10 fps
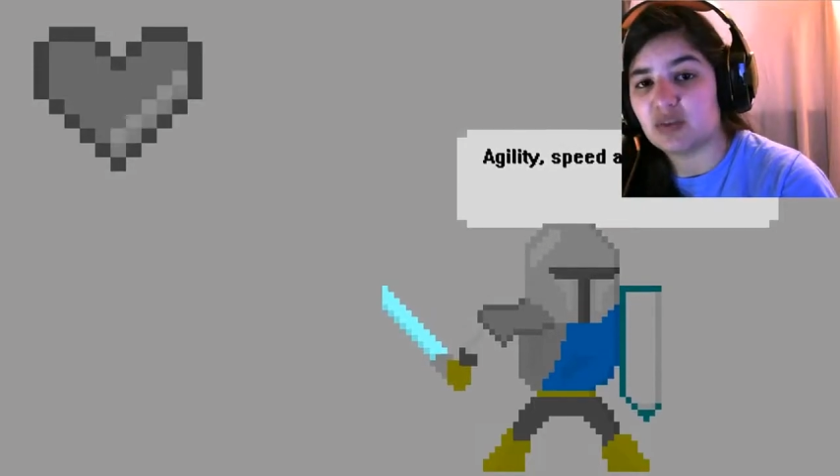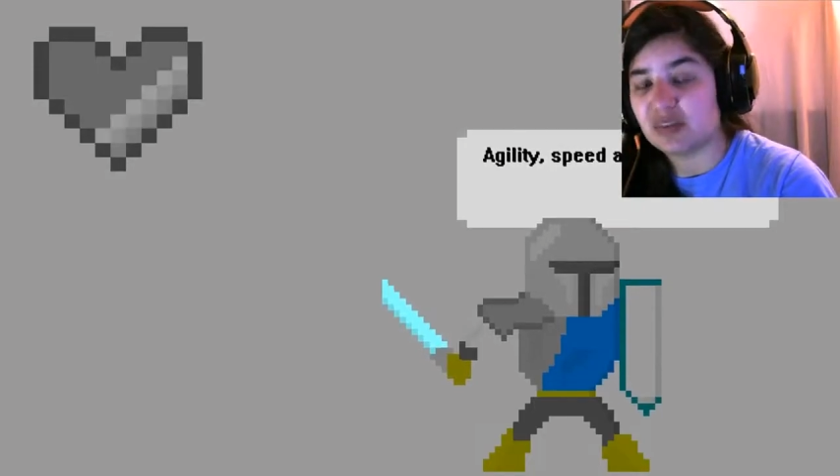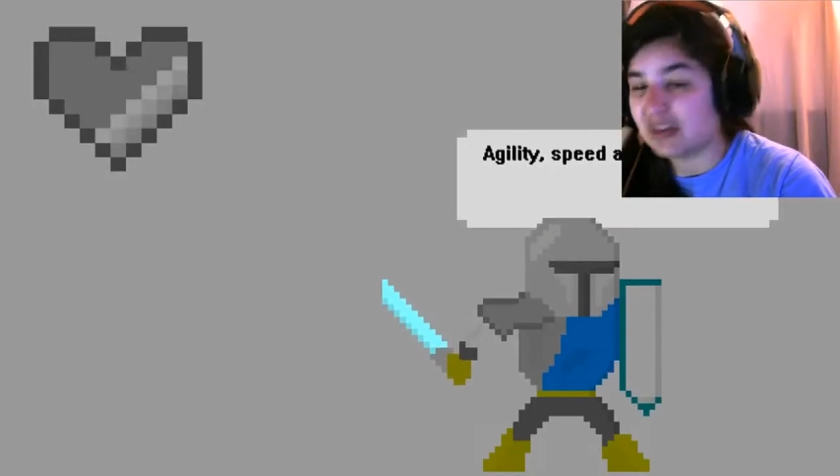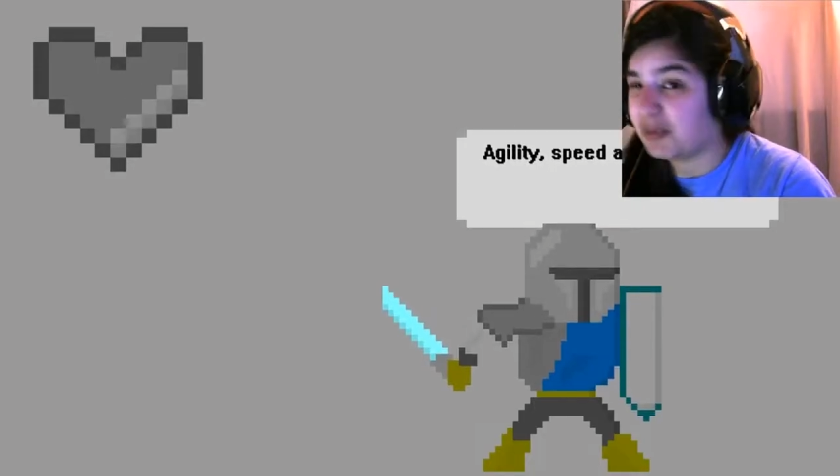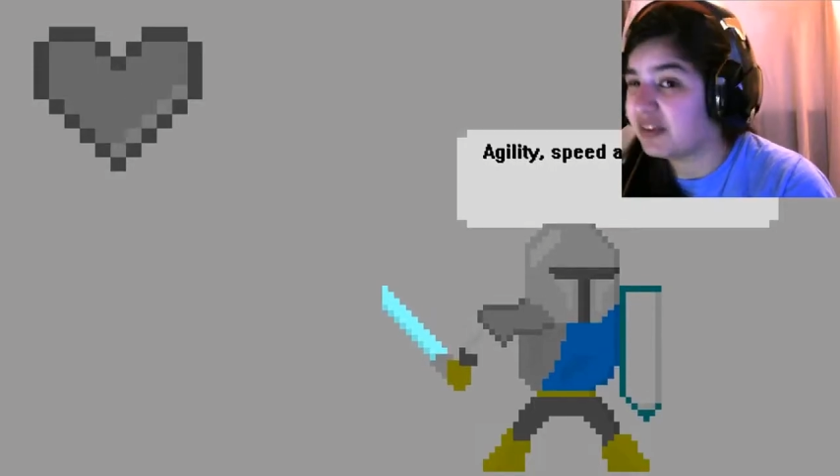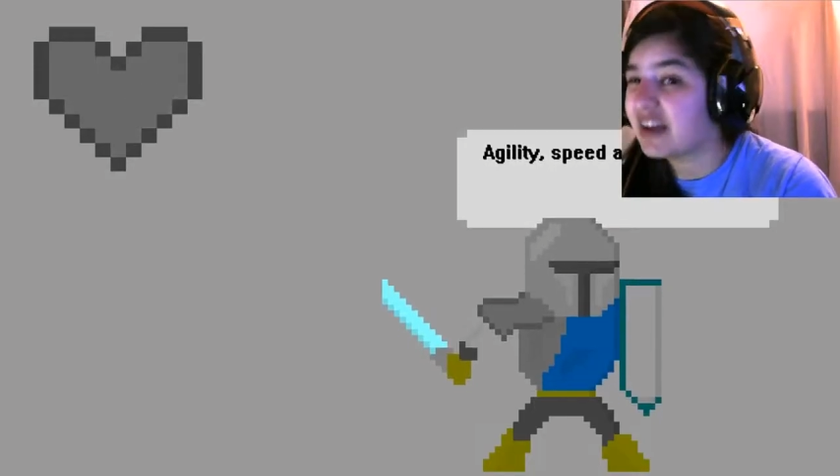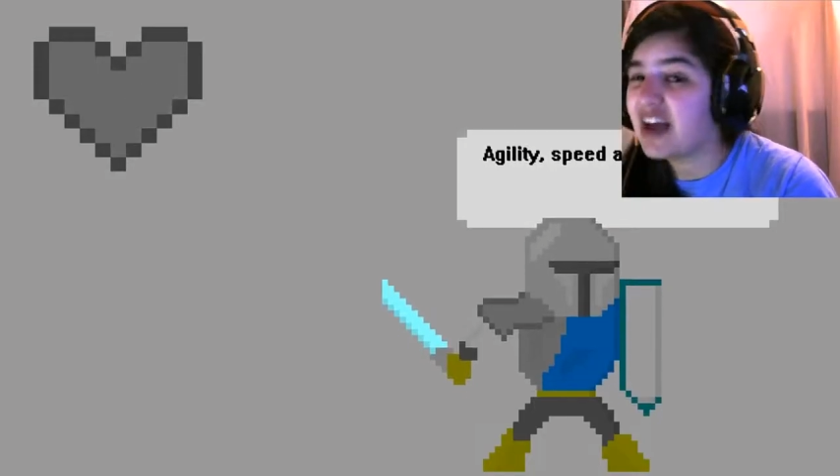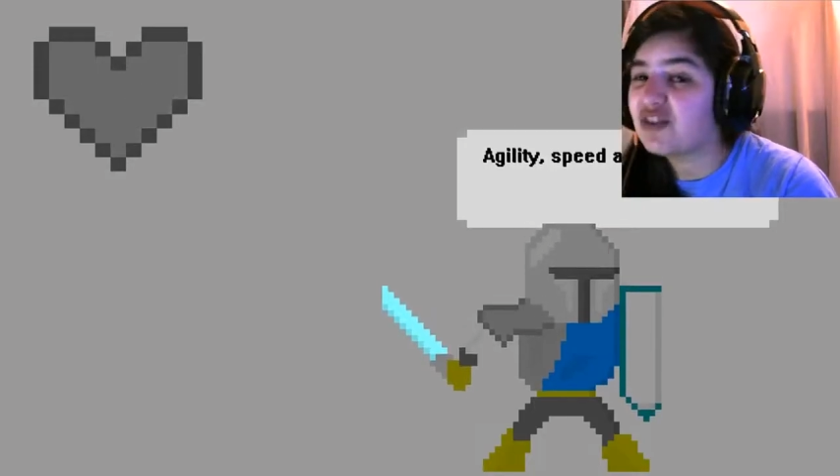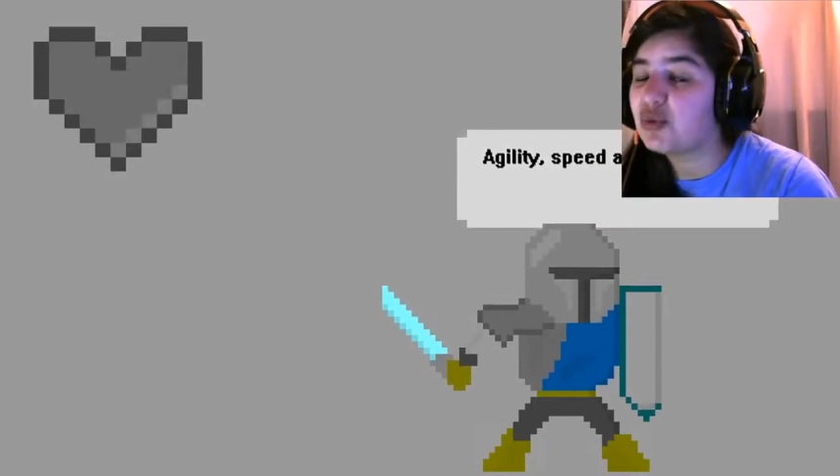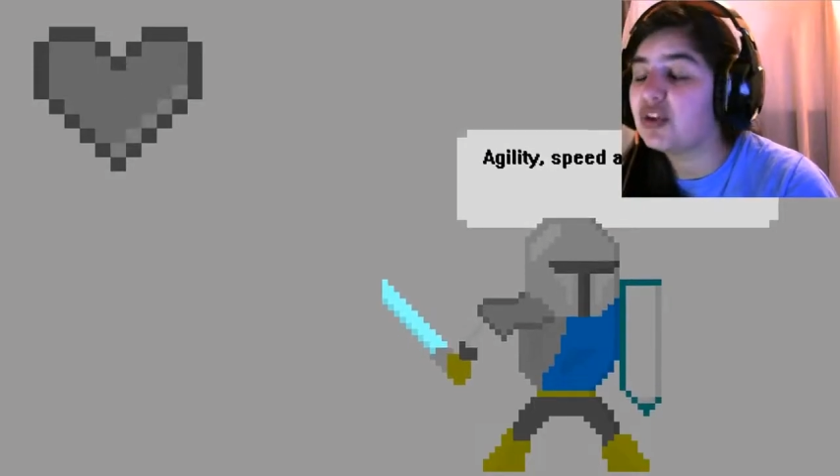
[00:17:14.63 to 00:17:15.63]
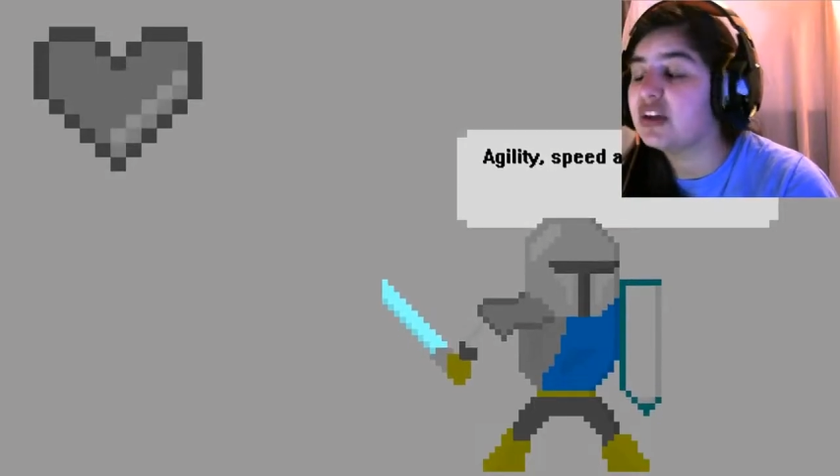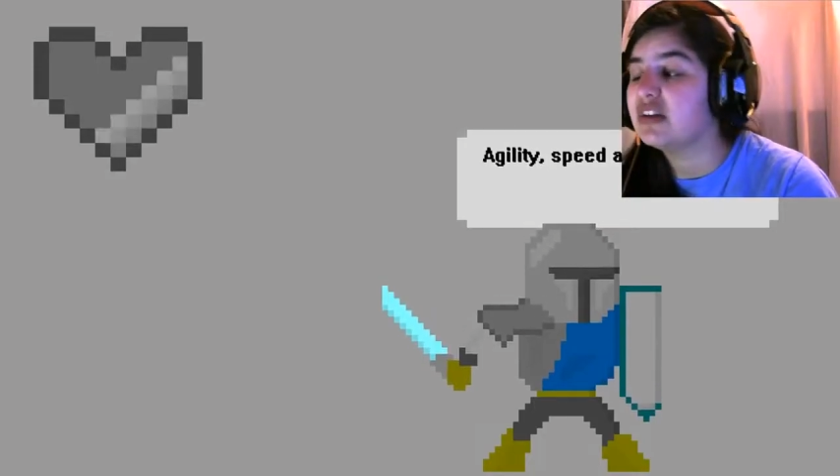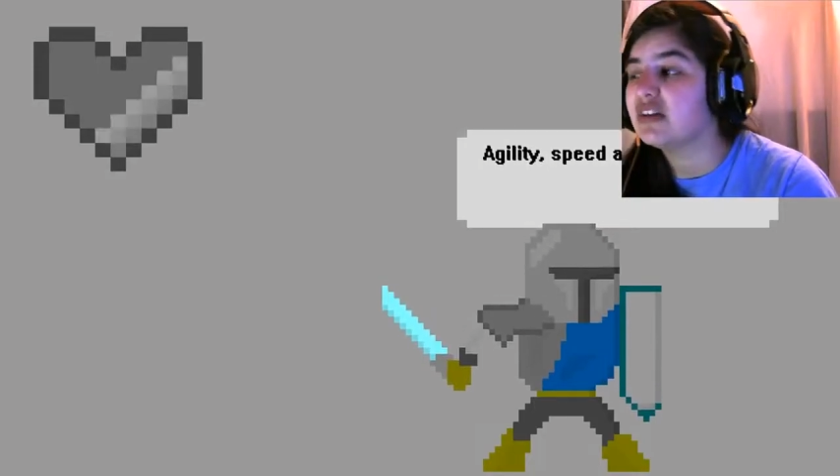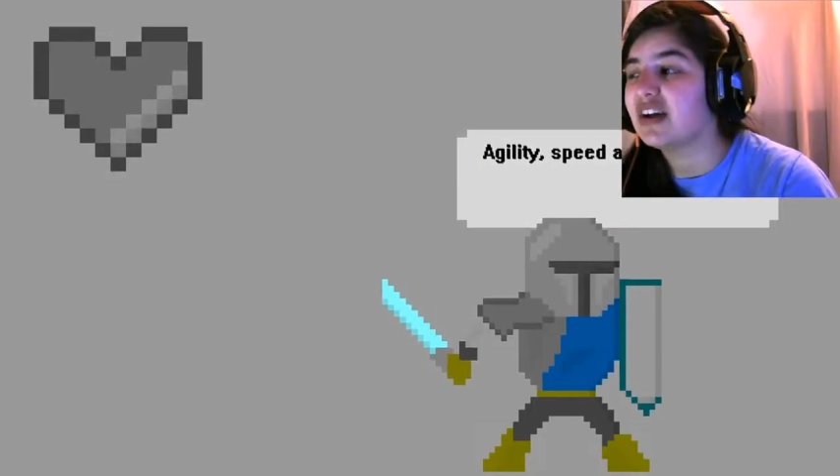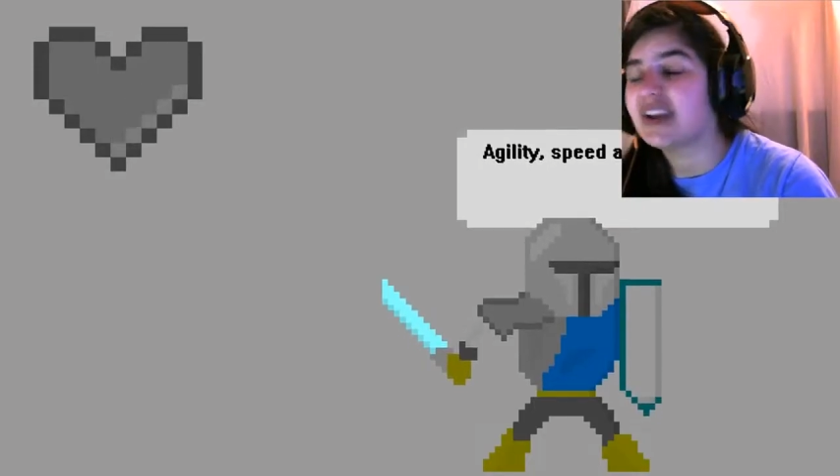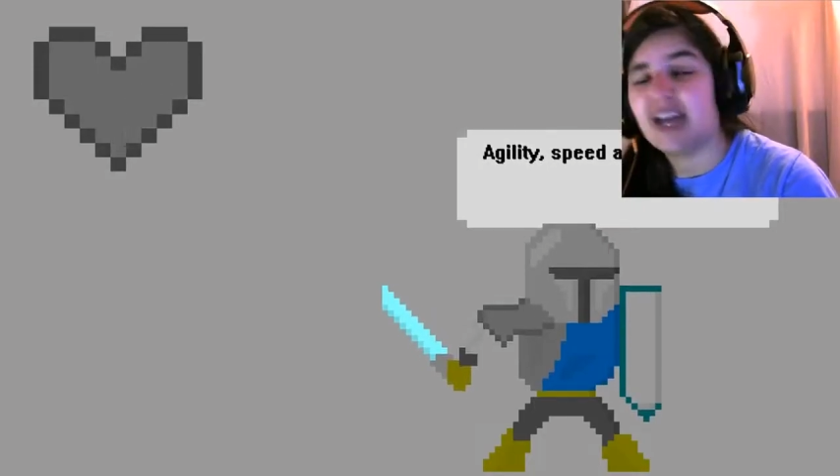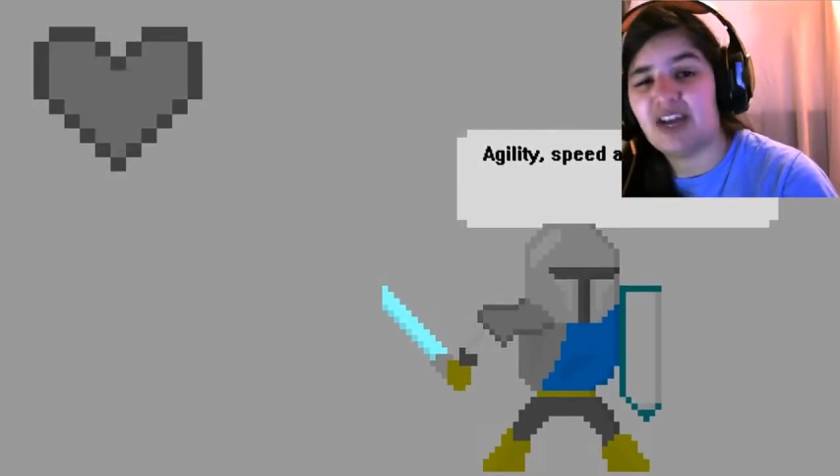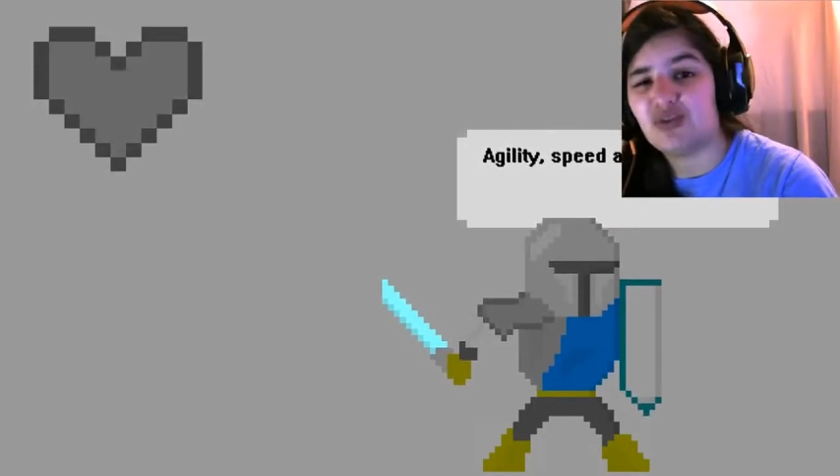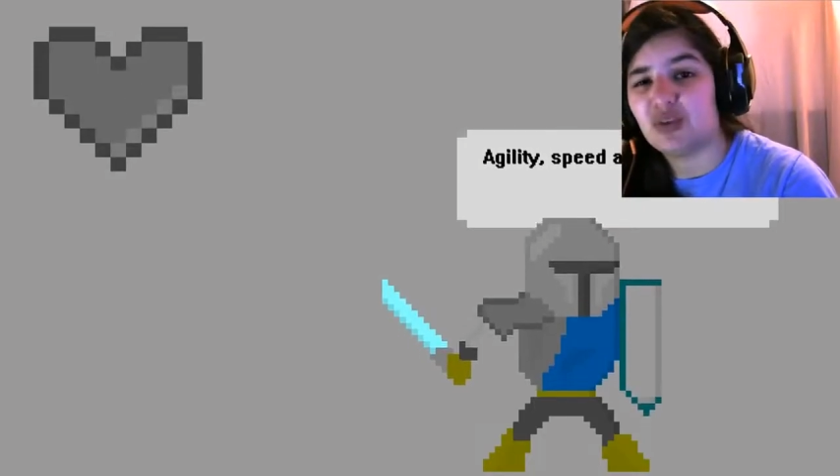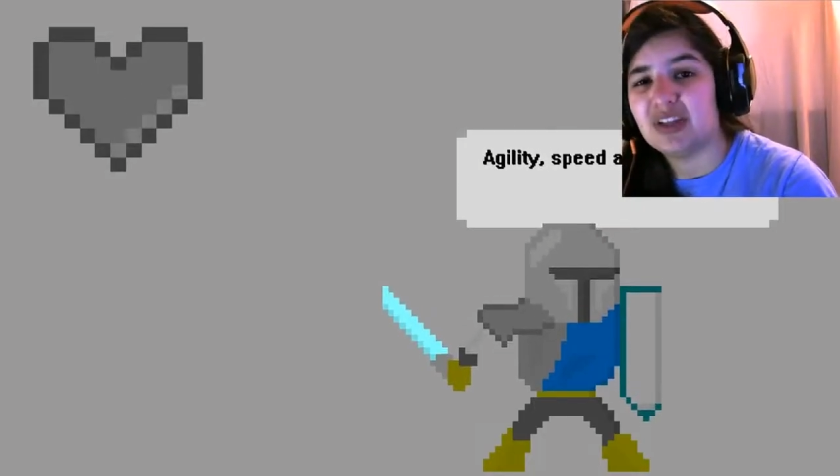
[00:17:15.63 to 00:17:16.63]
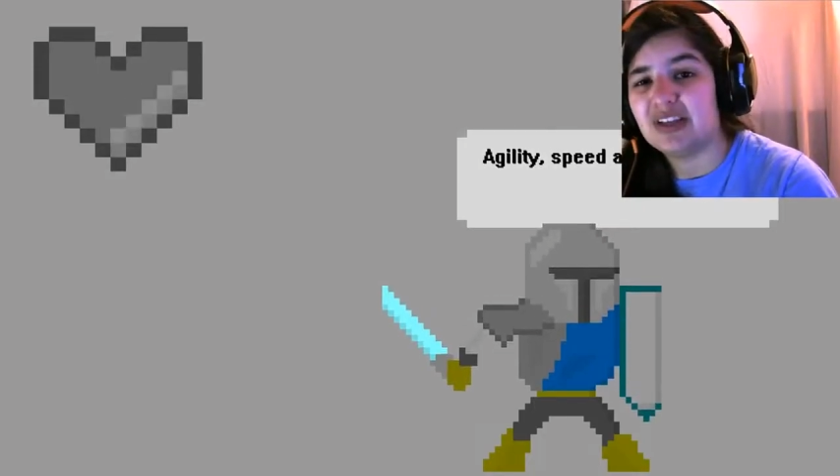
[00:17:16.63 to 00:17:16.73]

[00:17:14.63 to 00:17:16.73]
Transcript: It was labeled as casual. It is not casual.